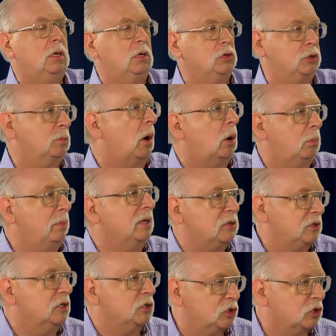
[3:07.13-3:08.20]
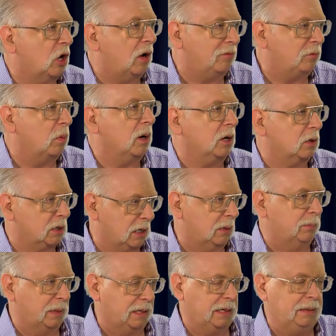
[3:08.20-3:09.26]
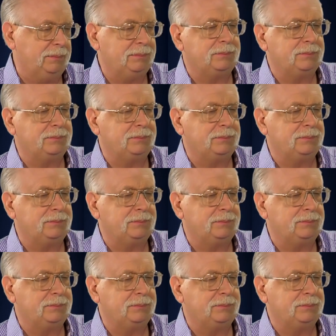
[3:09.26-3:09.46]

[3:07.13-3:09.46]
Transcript: small business software company,